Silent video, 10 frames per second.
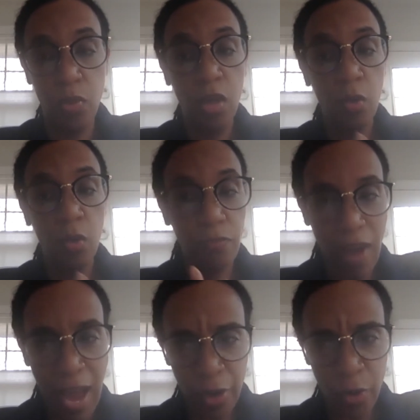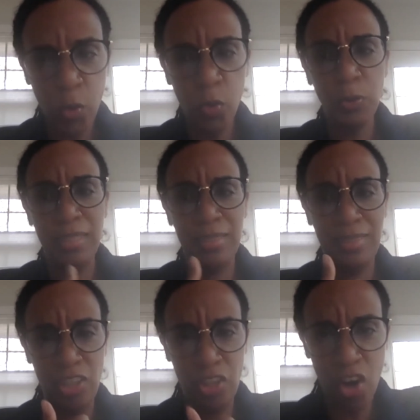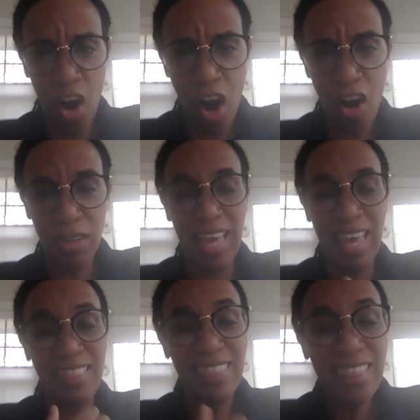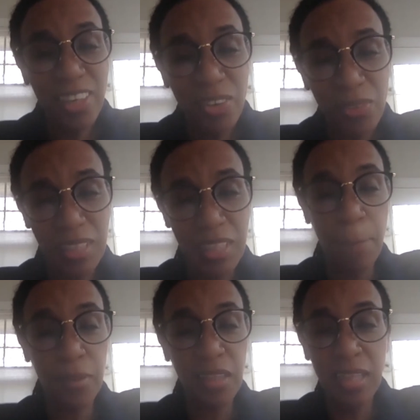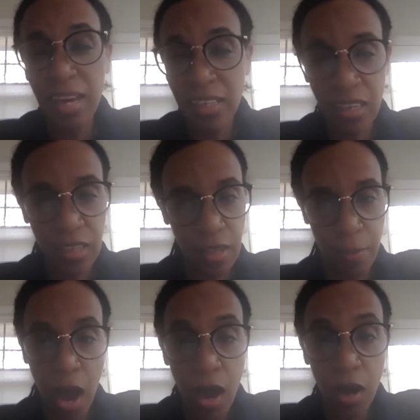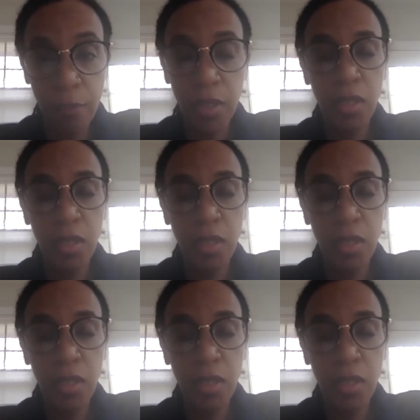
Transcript: with fire hoses and dogs and literally bloodying them up